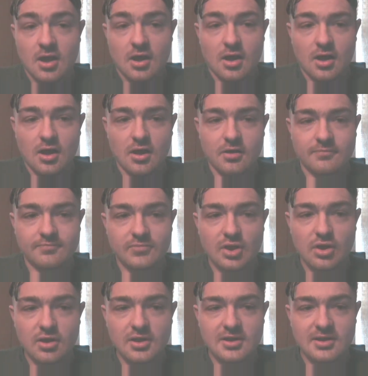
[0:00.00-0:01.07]

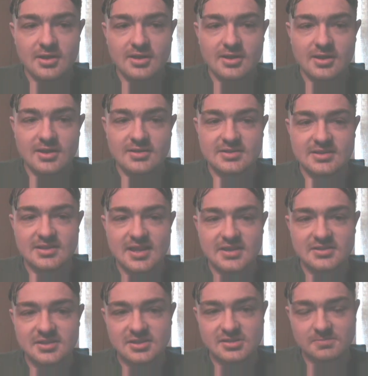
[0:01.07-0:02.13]
All you need is a
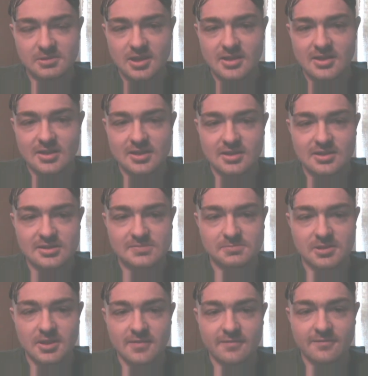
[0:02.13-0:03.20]
text display that can
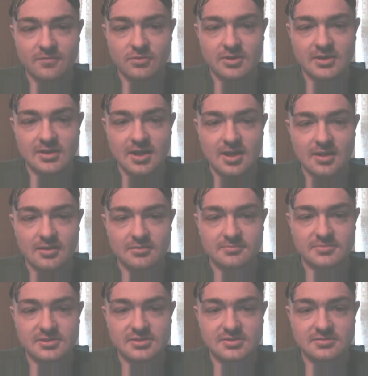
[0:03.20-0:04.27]
display 40
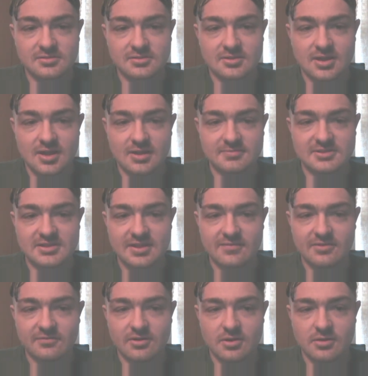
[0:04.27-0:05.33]
columns times
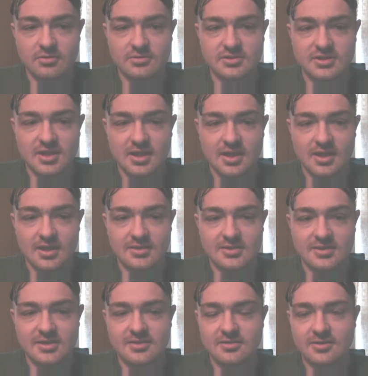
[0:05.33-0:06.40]
7 rows
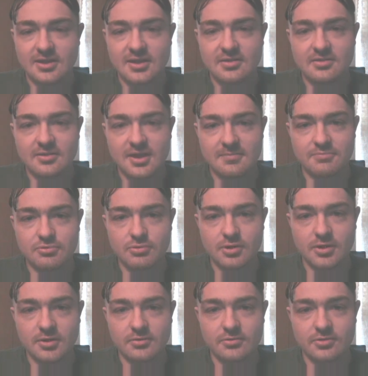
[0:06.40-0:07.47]
and either an Ethernet
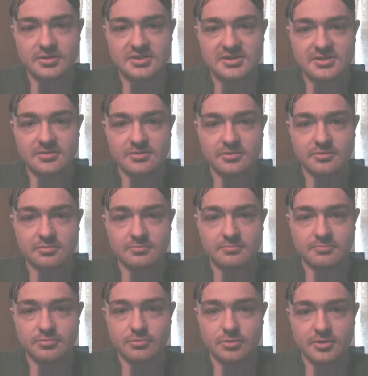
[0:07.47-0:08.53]
port or a serial
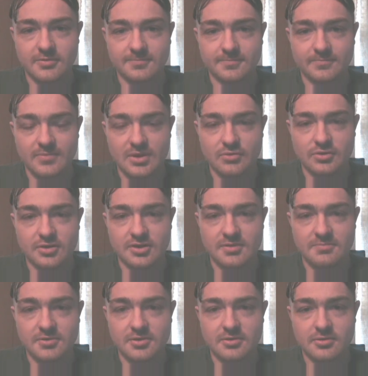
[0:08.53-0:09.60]
port on your
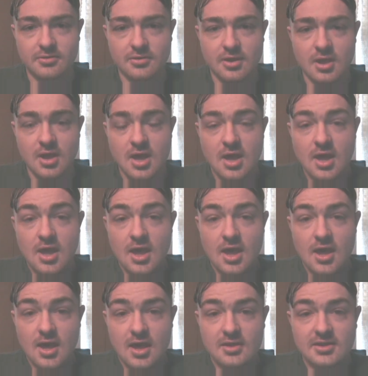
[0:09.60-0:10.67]
computer.
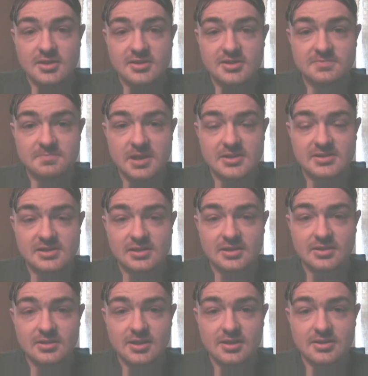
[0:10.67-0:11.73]
And you just
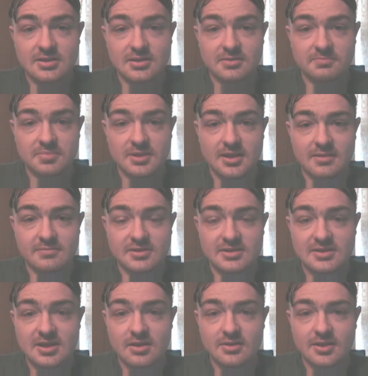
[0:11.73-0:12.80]
basically need to be able to
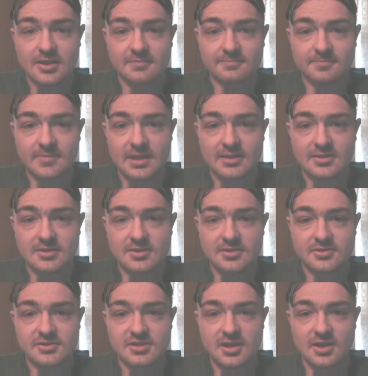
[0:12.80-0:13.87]
telnet into
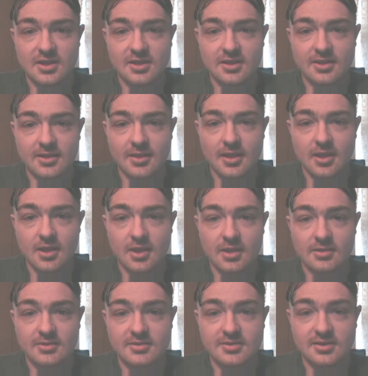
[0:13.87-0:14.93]
their site,
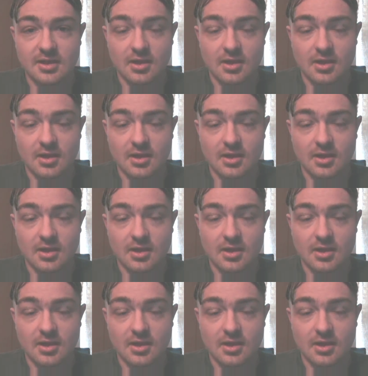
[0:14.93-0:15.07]
and